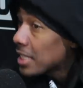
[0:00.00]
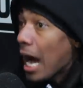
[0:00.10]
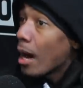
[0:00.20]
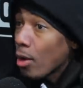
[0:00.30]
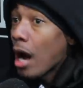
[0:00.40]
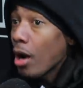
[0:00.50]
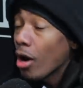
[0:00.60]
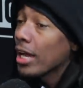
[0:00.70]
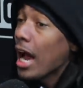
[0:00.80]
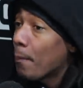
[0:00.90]
it? To, I, I, to,
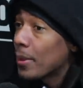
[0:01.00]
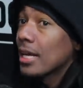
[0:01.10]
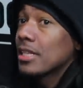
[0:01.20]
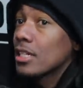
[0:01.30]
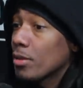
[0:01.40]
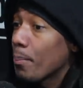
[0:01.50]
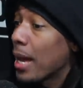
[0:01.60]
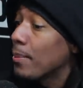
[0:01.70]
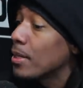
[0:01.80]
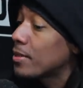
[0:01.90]
okay, to I'll put it out there.
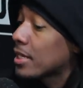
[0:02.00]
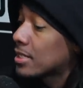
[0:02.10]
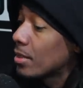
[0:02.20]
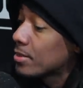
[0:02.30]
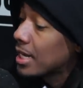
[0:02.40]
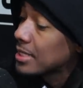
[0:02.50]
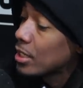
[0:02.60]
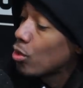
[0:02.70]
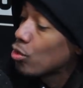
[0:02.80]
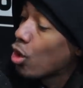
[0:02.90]
Maybe it's because sometimes they
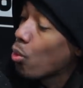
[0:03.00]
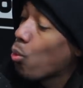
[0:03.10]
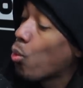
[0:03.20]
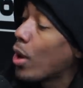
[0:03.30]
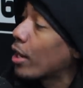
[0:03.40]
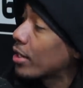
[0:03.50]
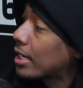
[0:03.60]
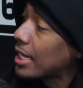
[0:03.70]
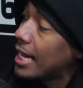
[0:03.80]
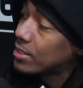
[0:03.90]
don't know where to
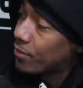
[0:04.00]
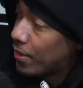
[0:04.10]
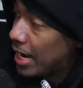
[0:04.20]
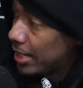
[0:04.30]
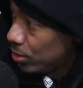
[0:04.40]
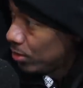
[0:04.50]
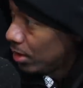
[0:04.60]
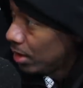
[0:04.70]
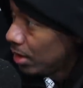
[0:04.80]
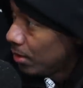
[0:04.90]
classify you,
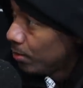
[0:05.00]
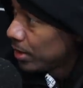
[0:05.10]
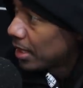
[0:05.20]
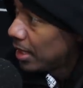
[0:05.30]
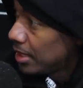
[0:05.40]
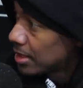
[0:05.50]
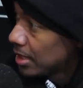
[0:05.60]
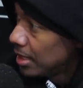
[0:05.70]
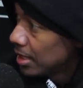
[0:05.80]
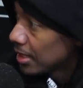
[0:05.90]
because
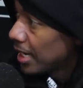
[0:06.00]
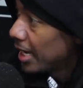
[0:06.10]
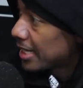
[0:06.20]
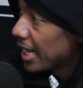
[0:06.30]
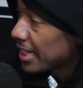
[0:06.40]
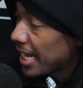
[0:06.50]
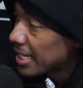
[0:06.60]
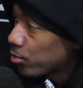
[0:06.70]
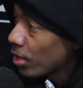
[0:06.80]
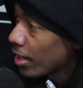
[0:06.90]
like that.
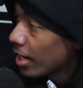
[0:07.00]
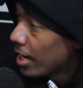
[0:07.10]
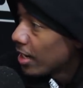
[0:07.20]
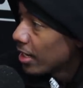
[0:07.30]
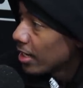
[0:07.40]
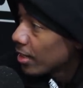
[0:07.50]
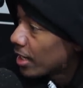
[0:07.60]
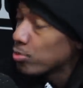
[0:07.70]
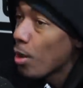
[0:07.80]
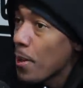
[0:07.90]
That's where. I, I
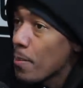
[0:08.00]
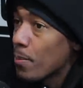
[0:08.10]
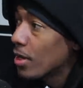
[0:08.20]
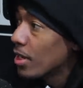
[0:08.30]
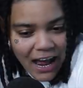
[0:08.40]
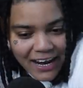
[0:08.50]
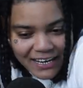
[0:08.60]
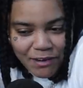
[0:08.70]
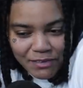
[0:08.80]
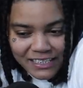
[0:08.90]
didn't never people, I
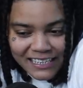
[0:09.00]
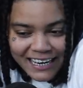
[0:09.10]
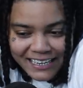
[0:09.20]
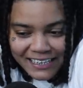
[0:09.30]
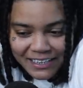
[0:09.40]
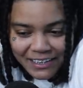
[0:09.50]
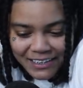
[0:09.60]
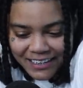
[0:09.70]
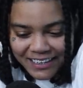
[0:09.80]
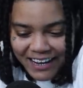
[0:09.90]
never said.
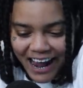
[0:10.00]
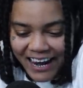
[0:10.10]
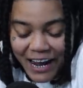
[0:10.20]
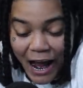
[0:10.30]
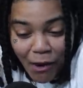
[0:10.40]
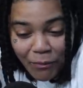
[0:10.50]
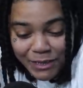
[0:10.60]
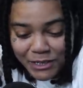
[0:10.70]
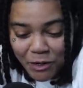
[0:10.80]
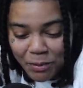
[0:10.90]
I, I
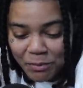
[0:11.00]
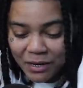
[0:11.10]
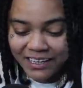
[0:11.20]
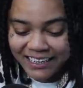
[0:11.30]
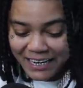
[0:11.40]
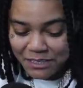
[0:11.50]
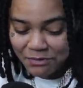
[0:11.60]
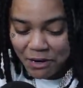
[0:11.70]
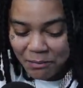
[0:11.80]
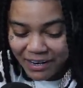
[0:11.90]
always told people how to
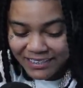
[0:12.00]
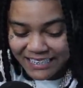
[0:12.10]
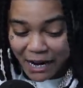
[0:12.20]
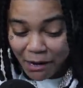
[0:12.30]
classify me. I said